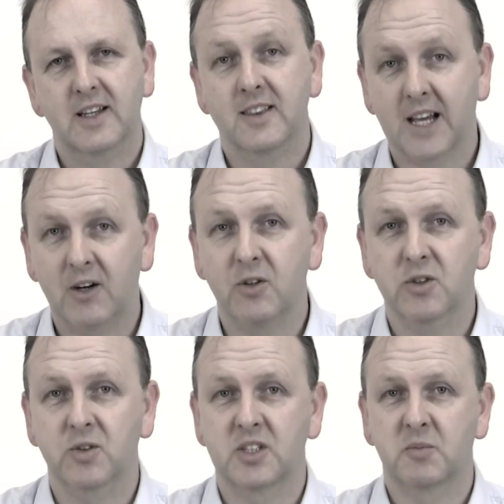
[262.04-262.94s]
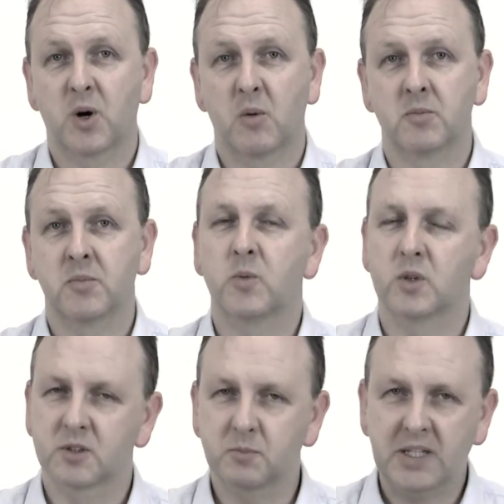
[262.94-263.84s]
That also is a problem, but
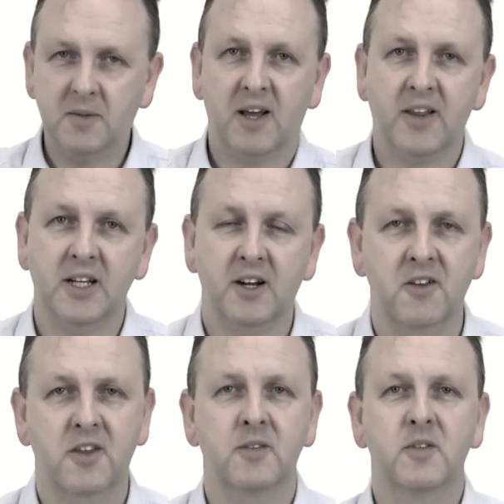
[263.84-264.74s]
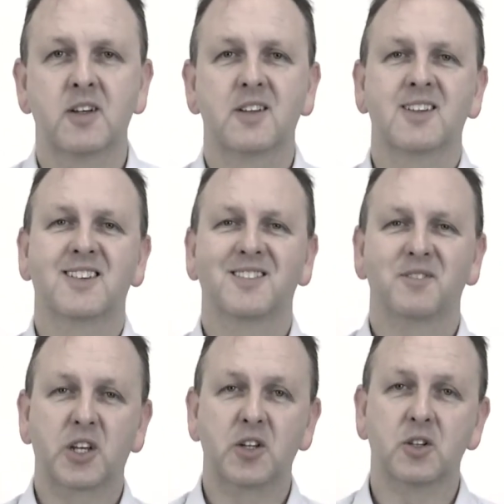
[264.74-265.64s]
we'll speak about that in another
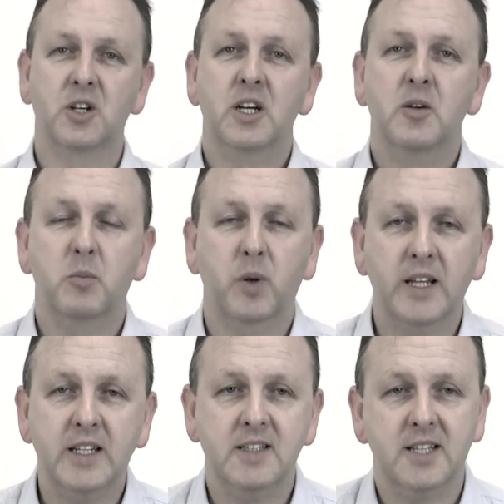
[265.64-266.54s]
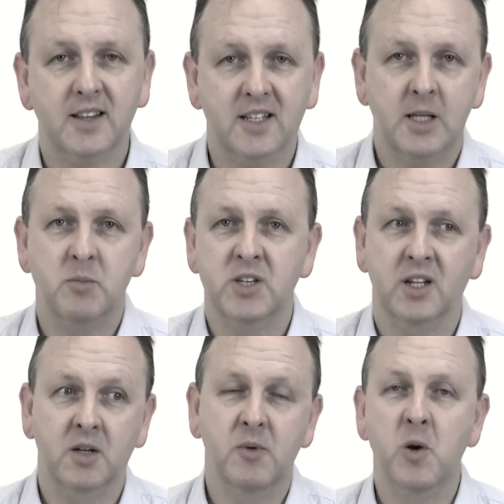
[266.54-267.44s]
video. Please take the tips
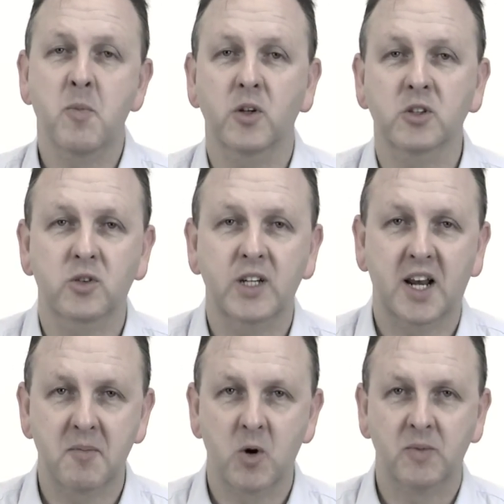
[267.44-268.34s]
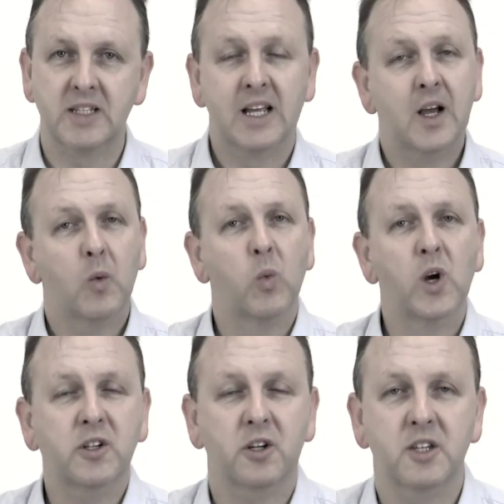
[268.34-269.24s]
that are coming up on screen in a moment,
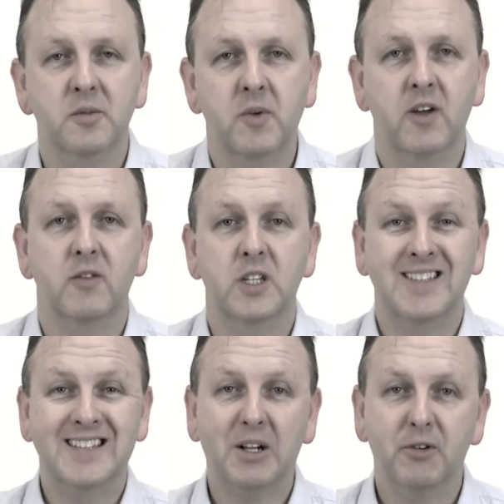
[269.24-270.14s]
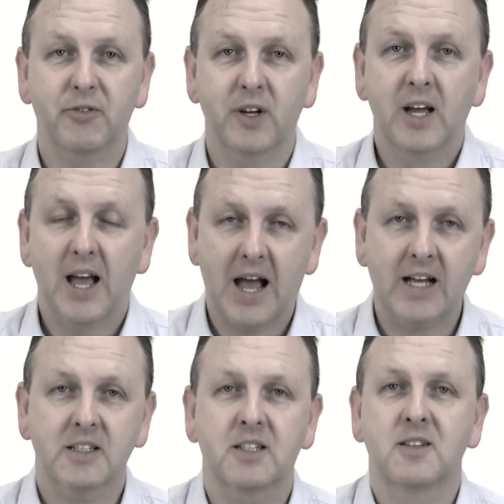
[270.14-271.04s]
work on them yourself
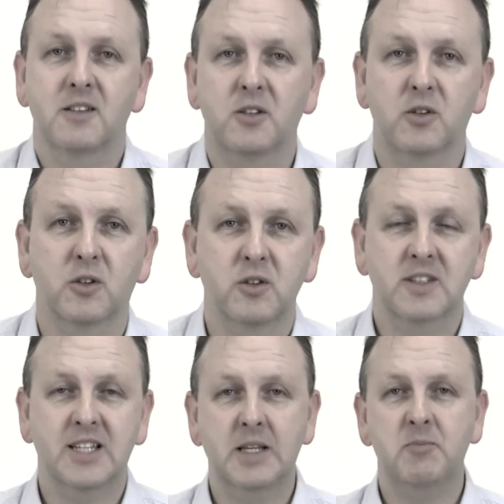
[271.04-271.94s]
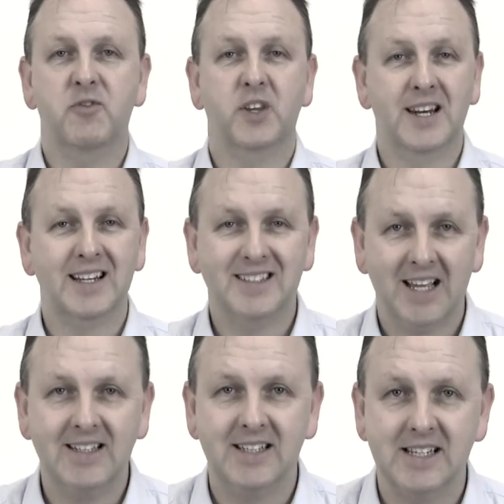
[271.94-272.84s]
and your team for the next
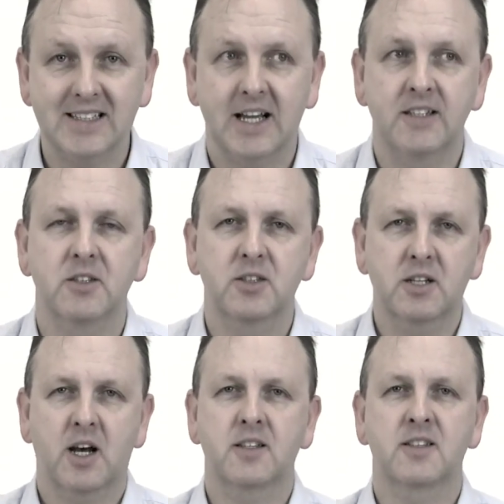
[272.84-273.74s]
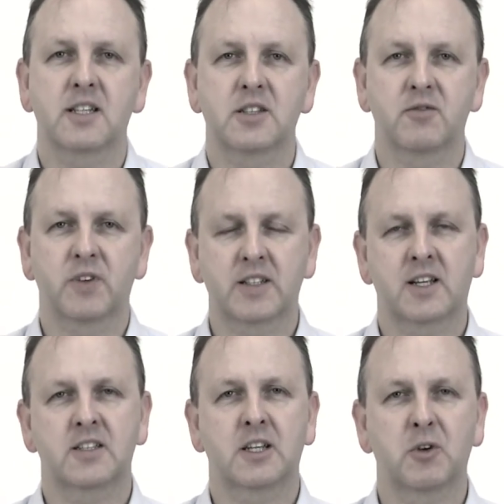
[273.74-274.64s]
10 days, and you'll start to see some
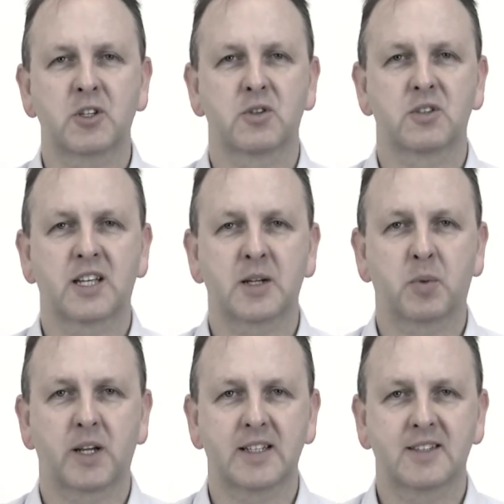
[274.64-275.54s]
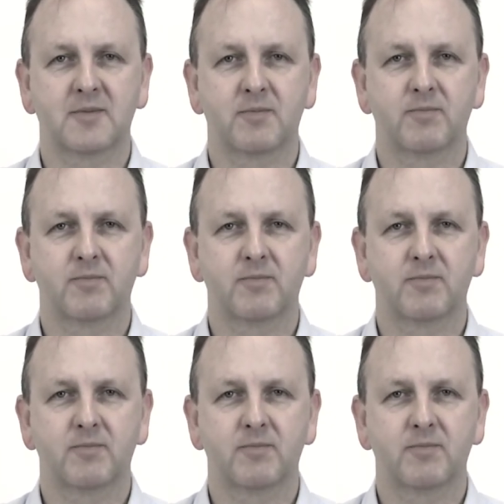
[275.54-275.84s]
fantastic results take place.